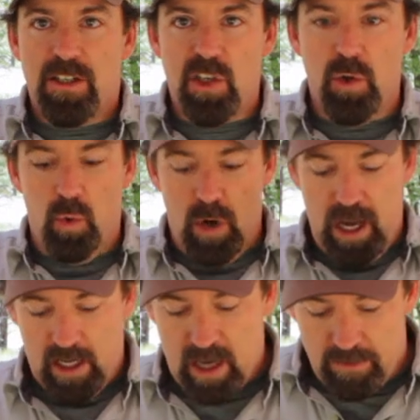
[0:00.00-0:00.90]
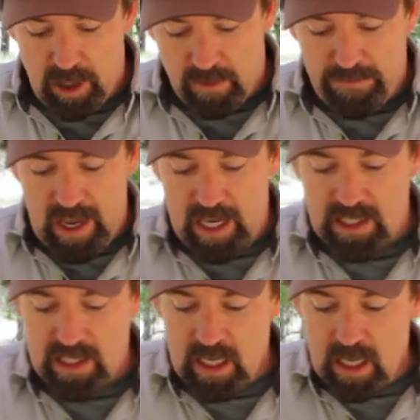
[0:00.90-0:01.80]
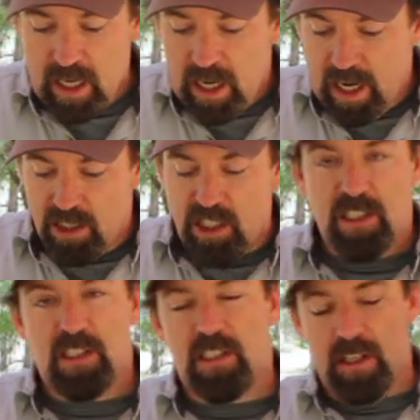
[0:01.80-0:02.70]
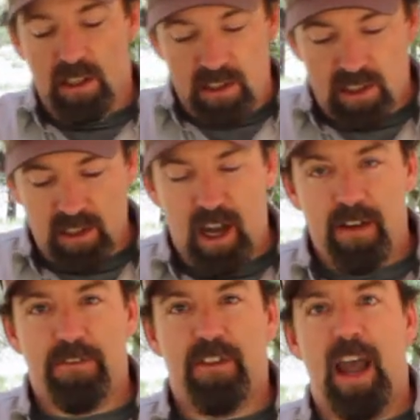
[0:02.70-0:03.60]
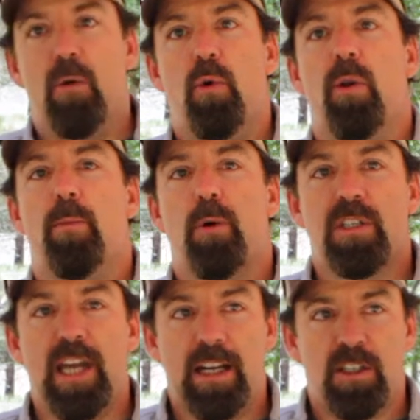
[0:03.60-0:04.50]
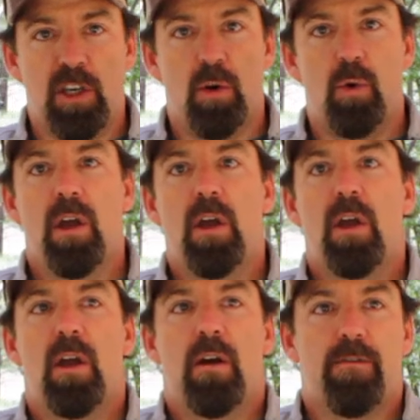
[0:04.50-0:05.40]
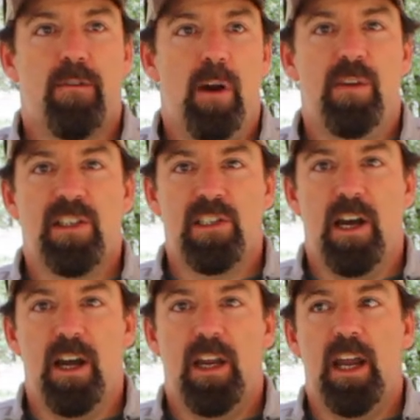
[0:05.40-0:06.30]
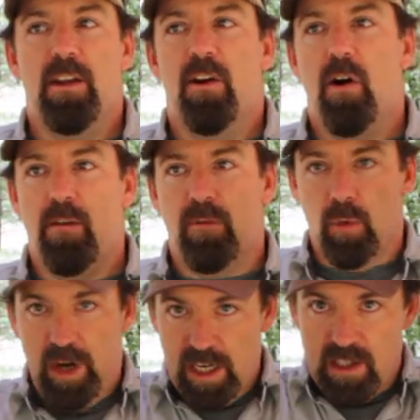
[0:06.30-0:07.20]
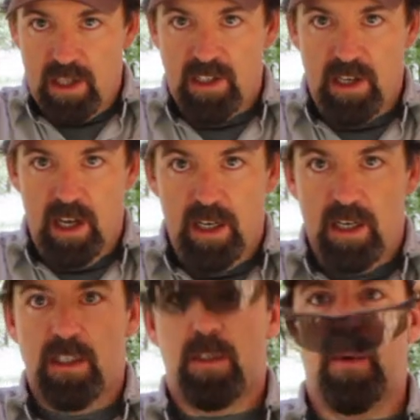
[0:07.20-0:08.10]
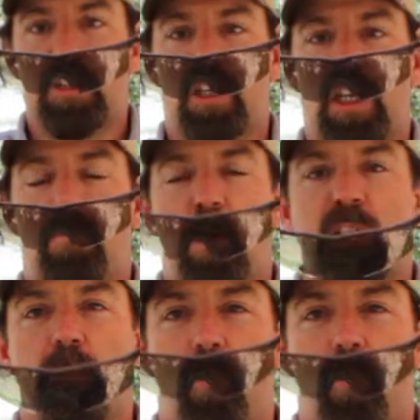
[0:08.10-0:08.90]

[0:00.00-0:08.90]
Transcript: to uh, cover your face, and just stuff that will protect you from the sun and the harmful rays of the sun, especially, most